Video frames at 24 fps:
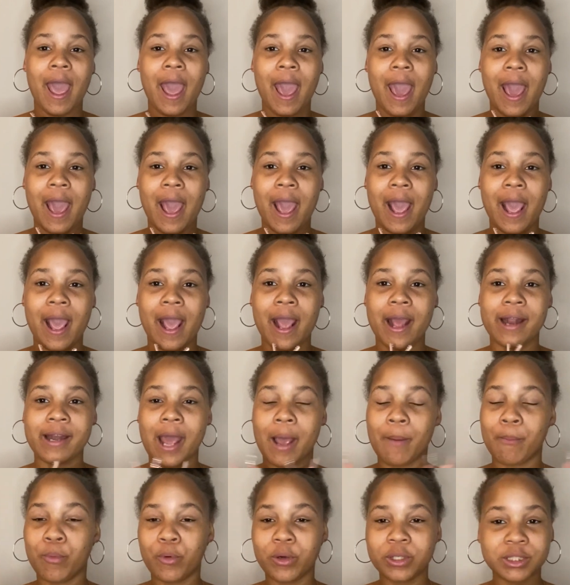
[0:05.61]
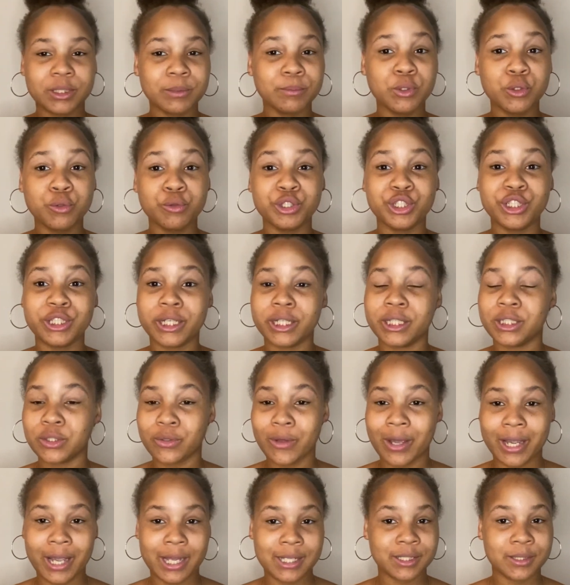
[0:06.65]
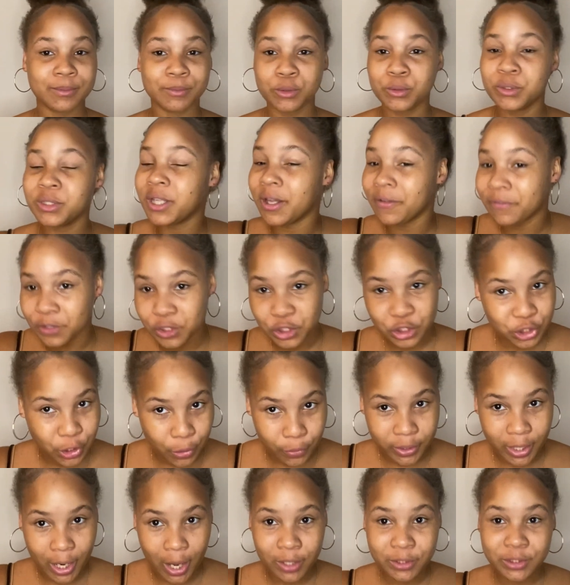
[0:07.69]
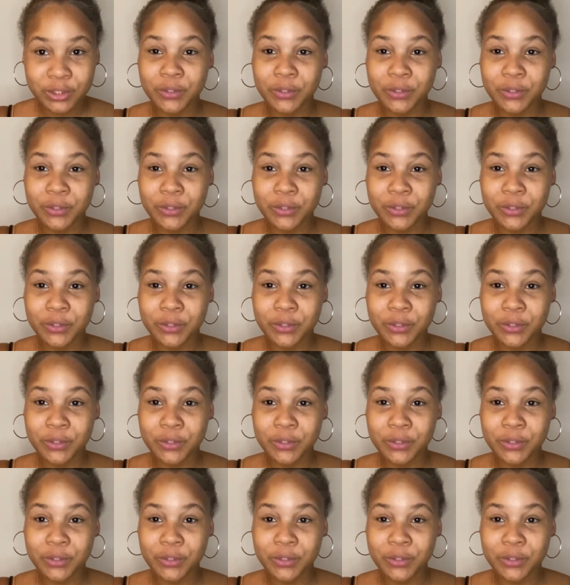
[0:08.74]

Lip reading: And I bought some new shit, so I got some new stuff to show y'all.